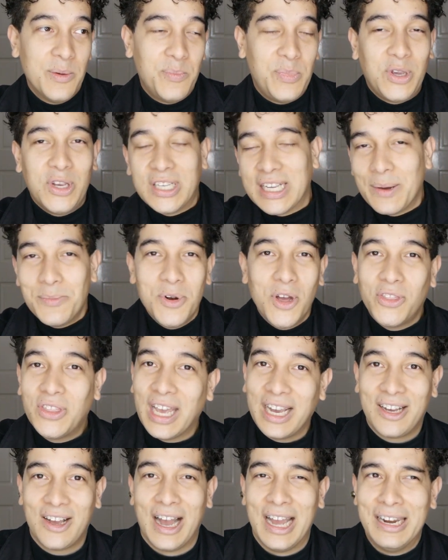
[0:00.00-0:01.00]
because I'm not
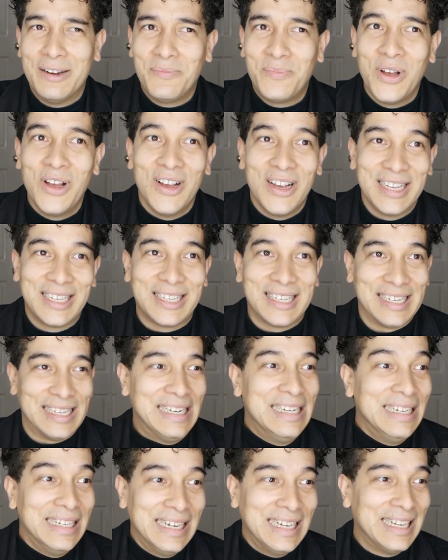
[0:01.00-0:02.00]
that kind of
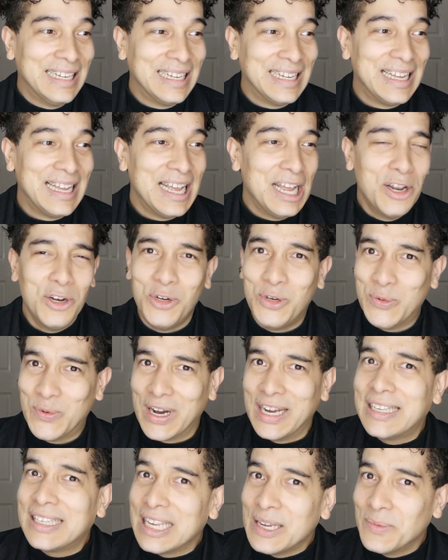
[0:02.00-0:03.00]
person.
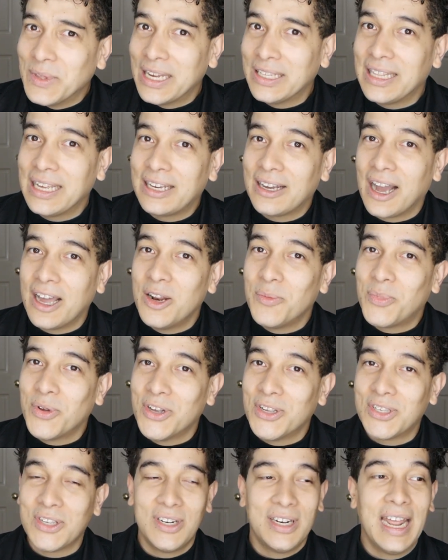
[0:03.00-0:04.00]
Do I seem like that kind of
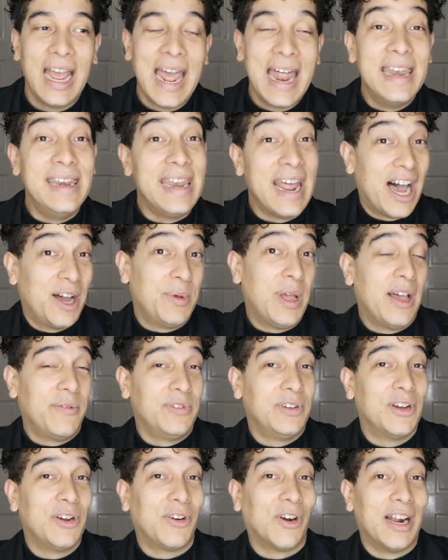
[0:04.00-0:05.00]
person? Now I'm
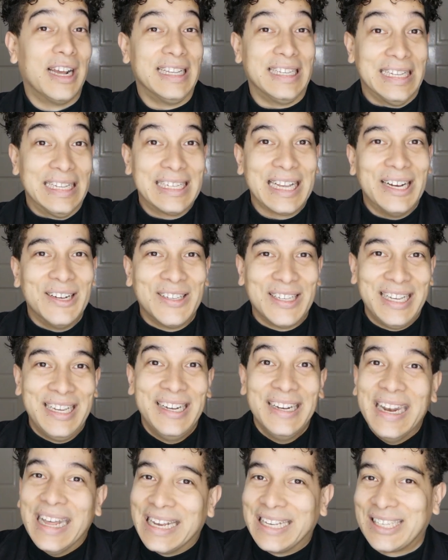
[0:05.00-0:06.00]
having a crisis. I'll
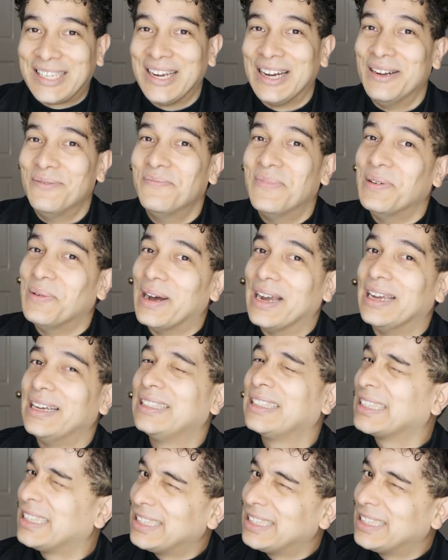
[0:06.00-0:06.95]
see you next time. Bye-bye.